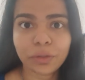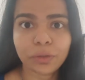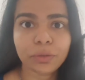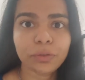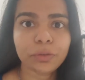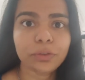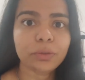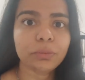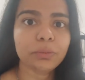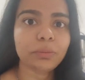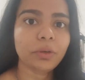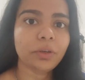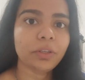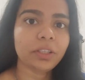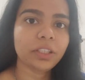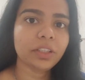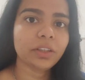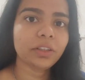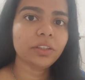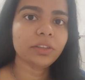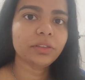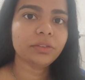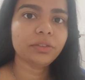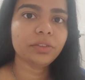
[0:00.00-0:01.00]
good morning
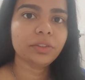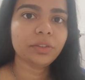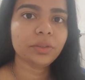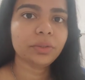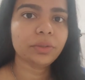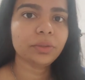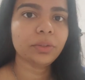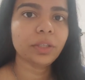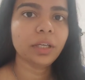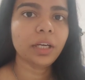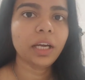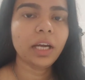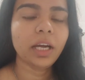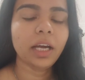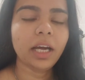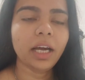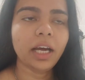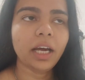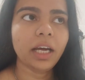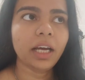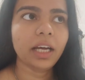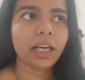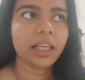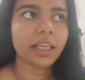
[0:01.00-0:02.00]
all of you.
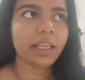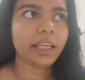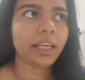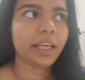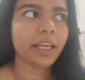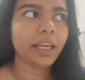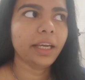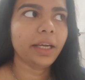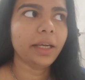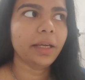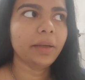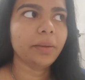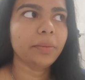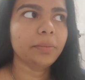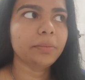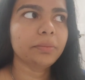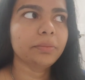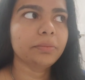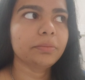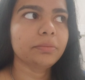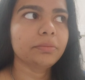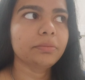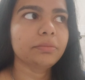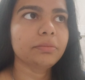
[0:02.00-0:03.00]
I am
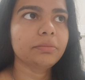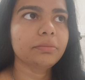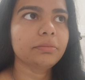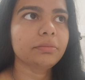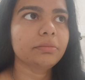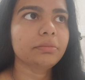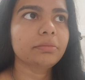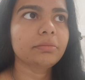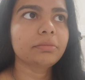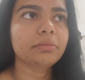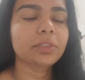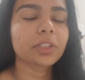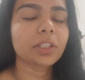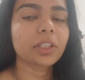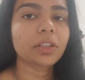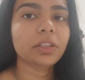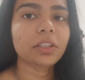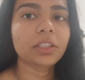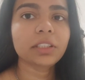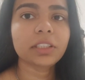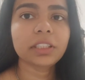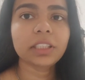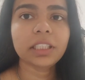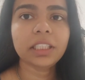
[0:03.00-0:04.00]

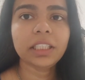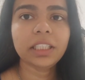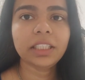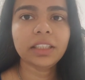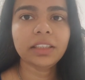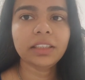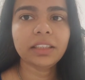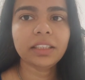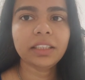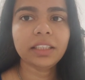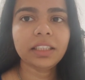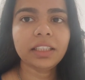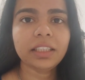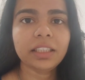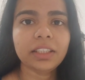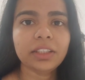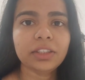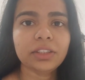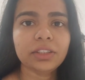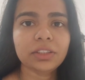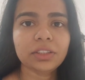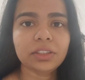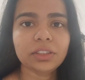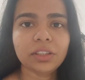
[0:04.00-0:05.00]
currently in the
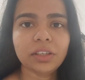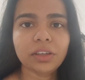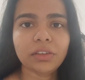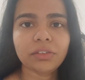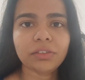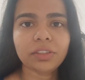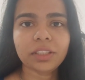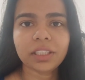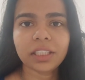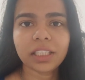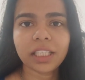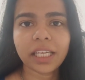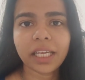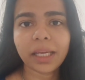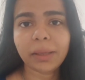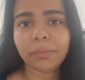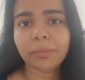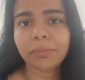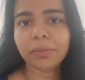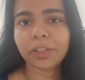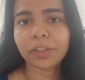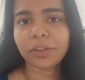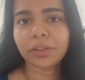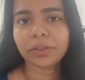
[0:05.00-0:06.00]
kitchen of the
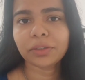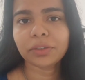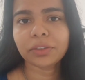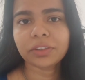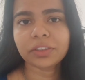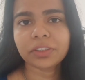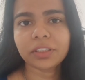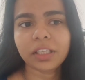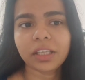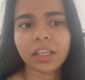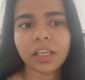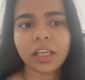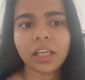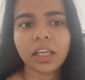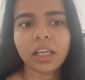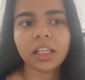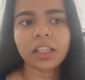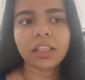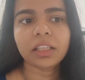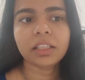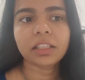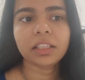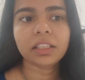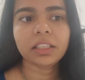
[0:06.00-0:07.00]
lab because
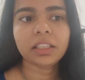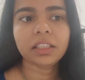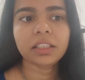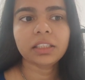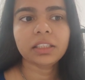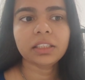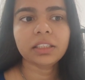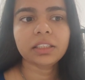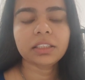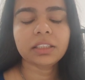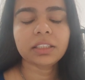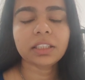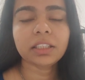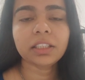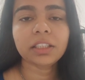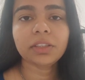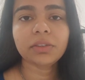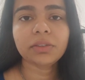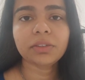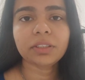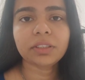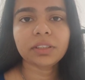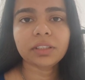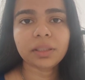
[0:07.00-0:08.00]
the signal
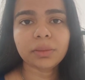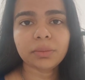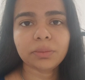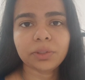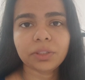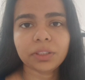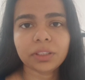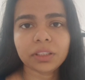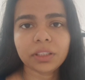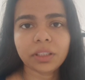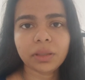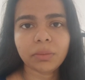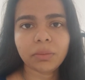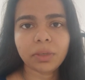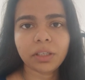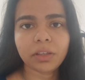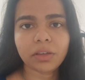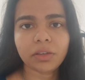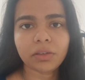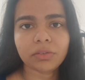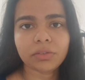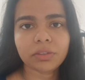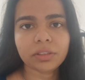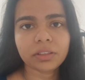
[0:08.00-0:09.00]
reception at my
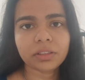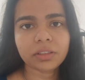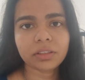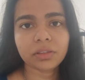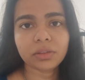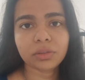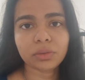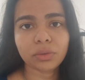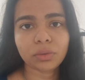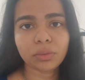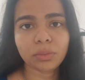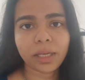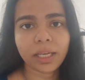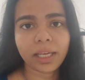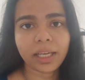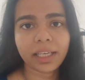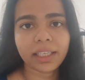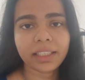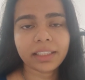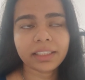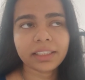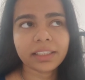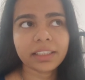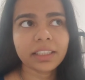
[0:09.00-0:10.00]
office is so
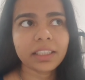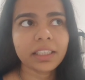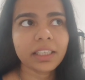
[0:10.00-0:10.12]
bad.